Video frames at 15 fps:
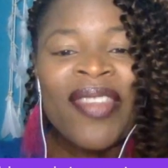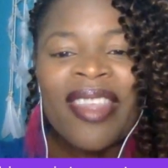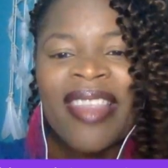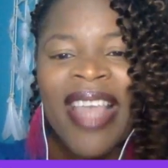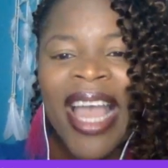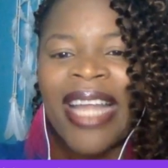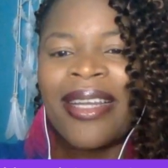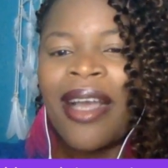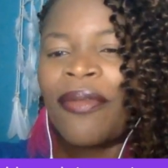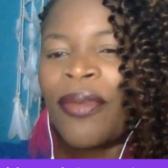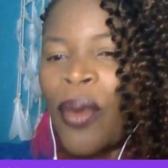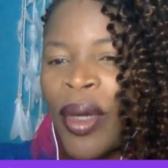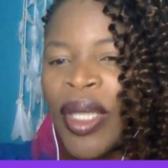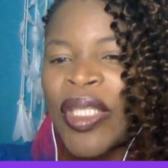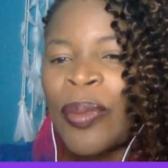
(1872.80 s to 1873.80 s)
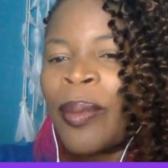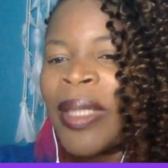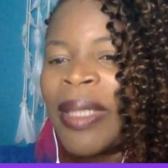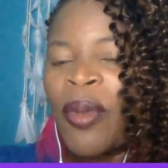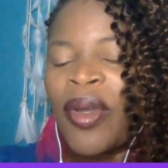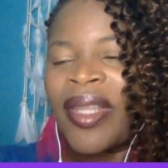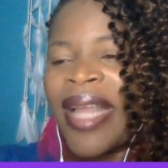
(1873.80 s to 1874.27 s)
then of course we'll be
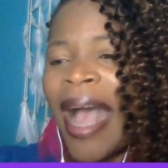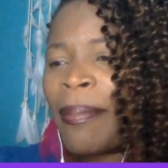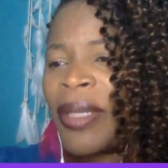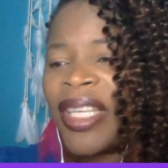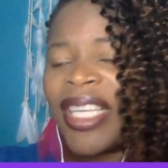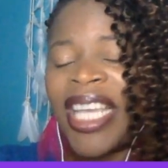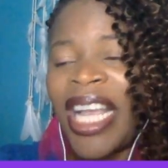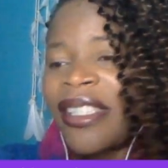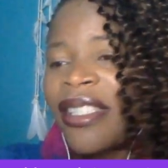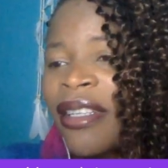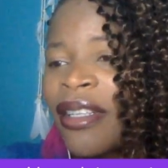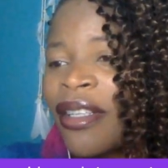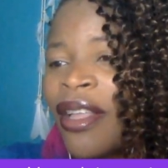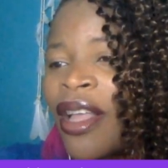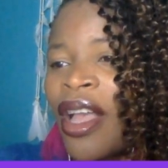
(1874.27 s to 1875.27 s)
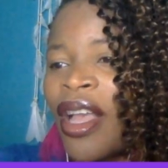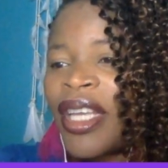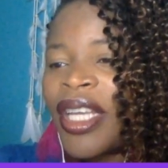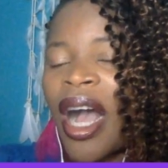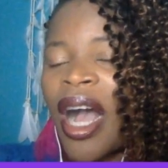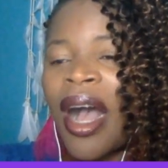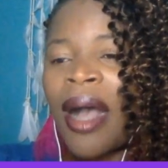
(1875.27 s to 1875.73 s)
more than happy to cancel
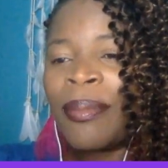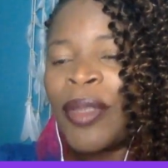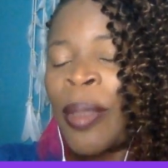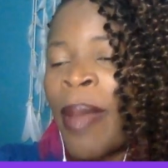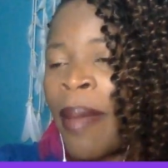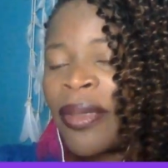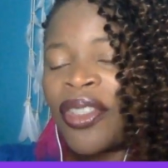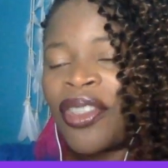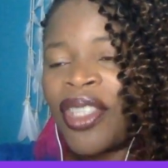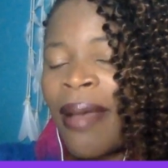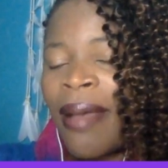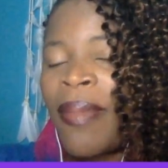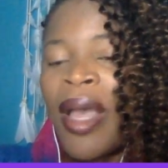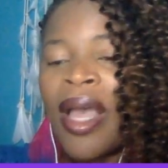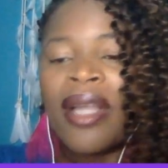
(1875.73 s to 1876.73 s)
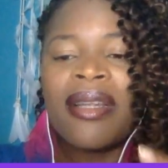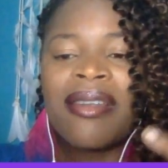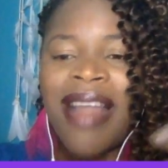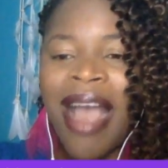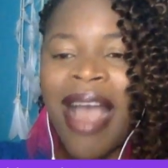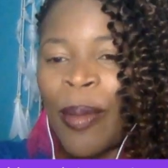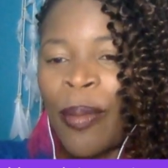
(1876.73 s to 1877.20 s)
your membership.
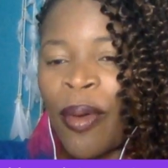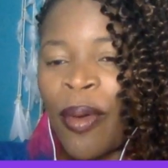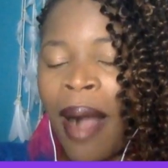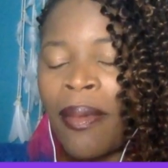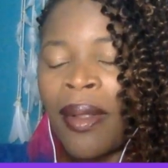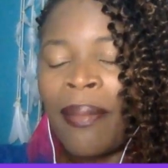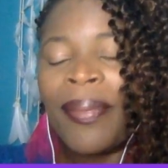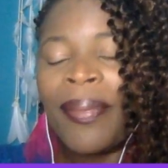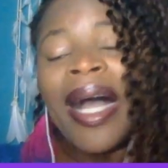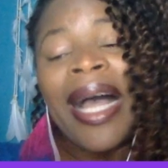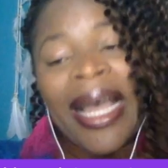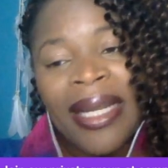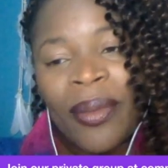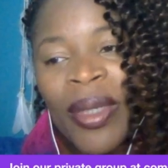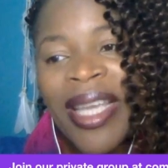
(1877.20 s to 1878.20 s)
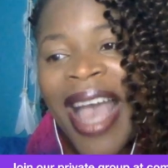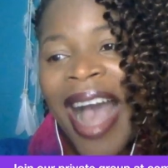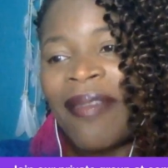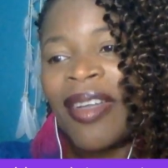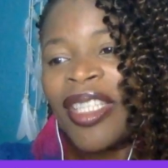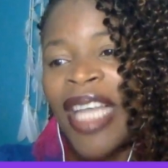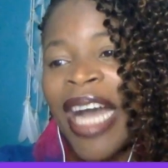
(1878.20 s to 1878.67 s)
Not a problem. But we
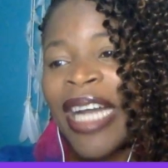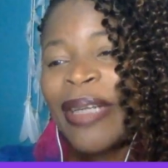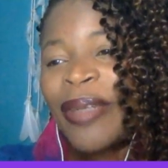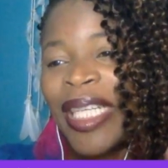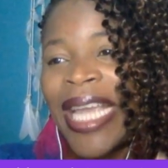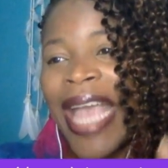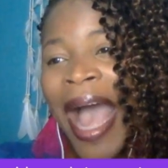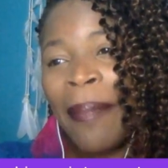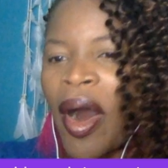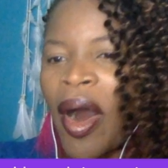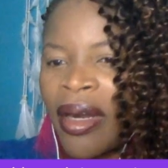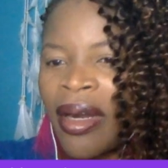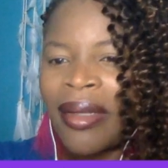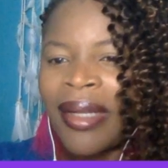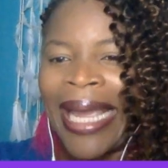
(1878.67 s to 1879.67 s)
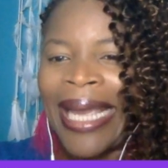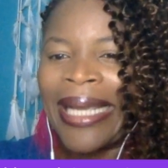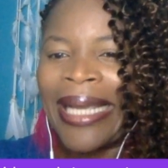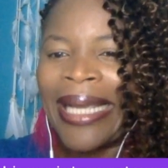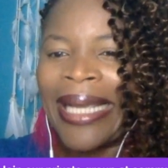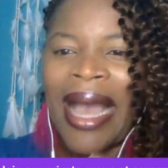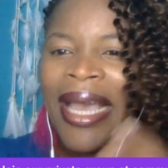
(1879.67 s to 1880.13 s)
have a lot of really happy. Like
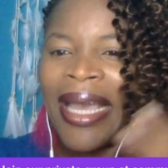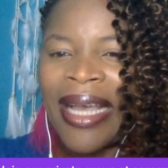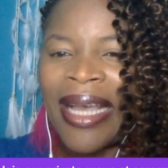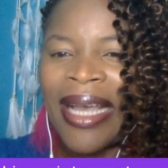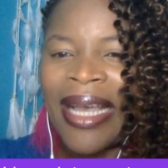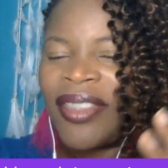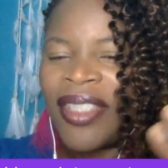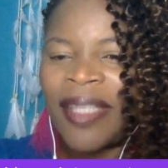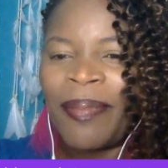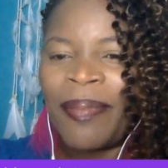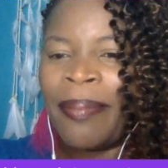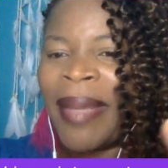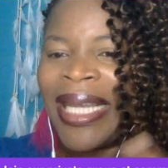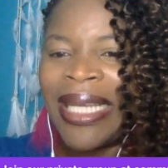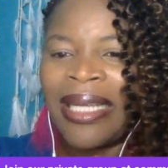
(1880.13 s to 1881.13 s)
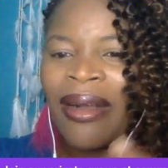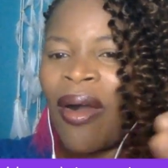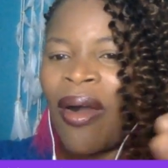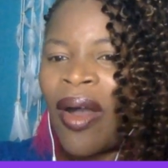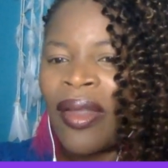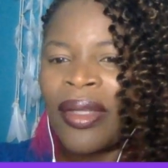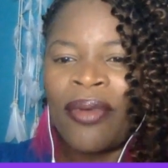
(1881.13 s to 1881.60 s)
I've just been making
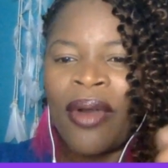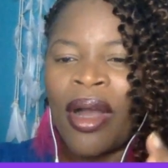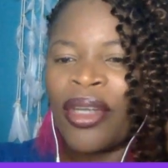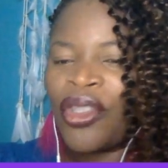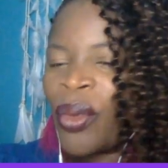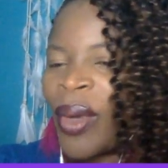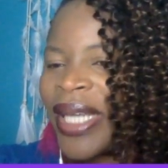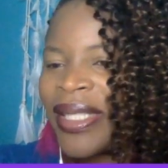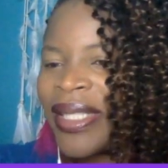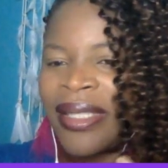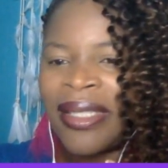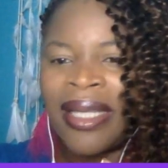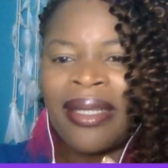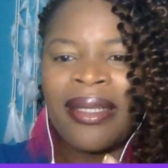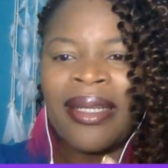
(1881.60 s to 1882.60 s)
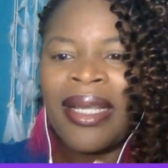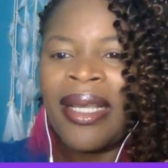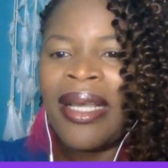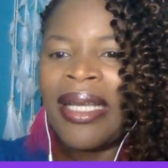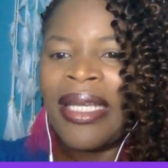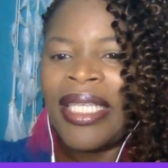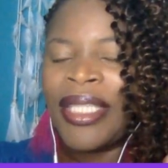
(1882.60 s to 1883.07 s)
all the wrong choices and
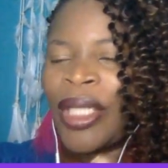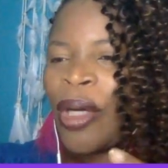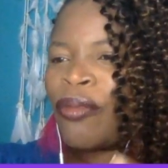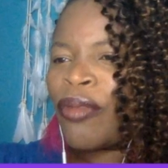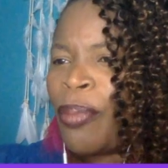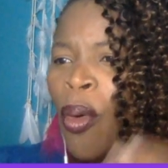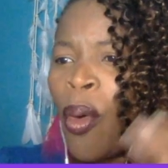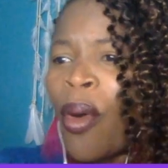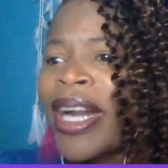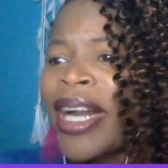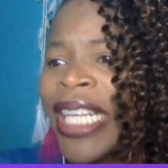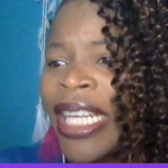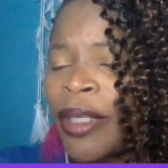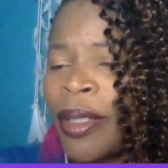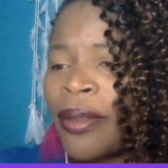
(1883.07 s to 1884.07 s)
repeating